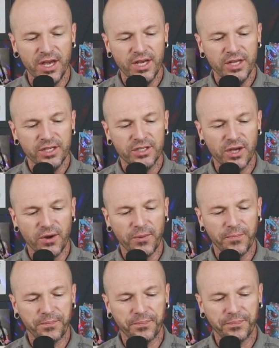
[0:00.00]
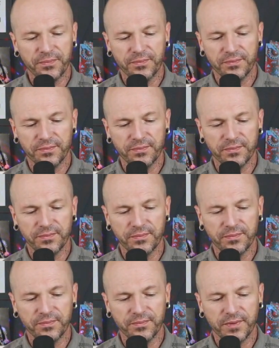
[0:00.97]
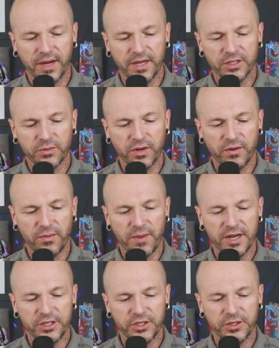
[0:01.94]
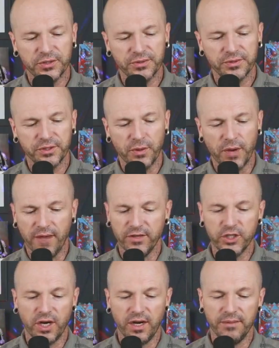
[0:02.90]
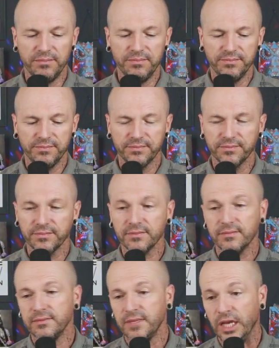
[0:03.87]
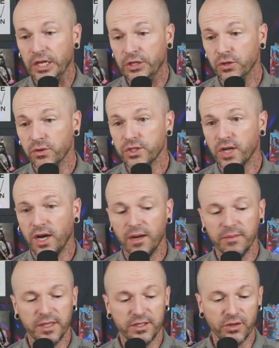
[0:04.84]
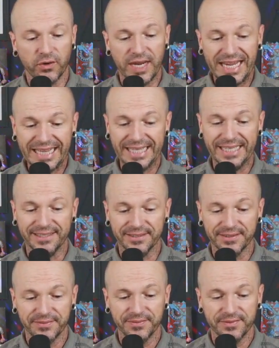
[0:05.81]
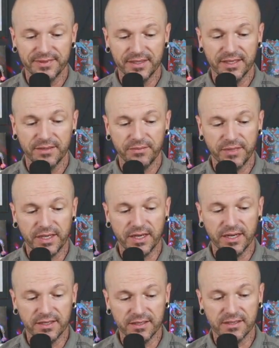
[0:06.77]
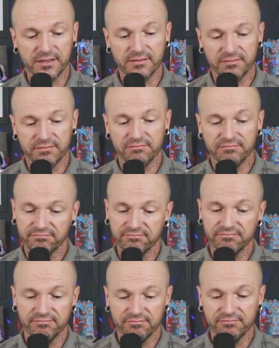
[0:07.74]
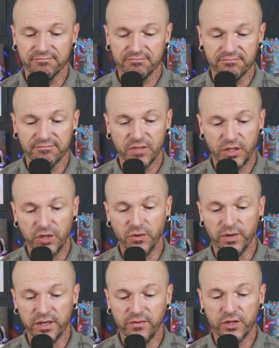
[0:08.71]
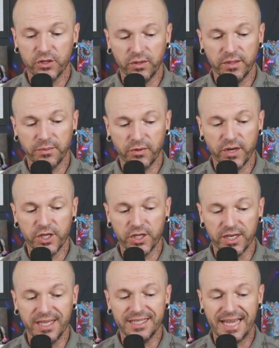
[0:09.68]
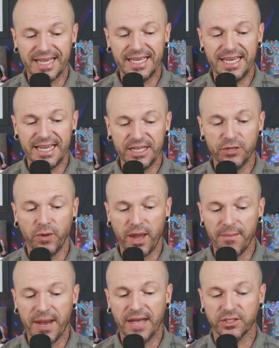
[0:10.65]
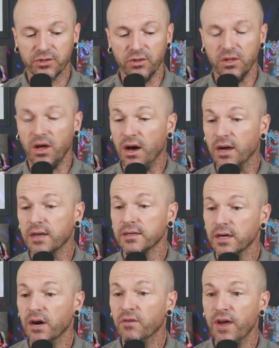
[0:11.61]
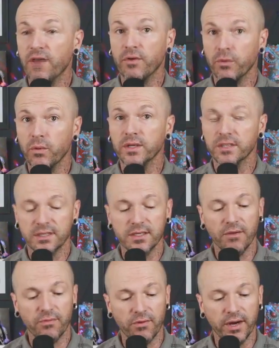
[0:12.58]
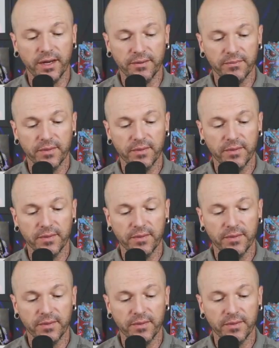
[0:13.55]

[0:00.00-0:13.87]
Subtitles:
So I just want to remind you, you have a job, and your job is your healing, because your individual liberation is a key to a master lock of everyone's suffering.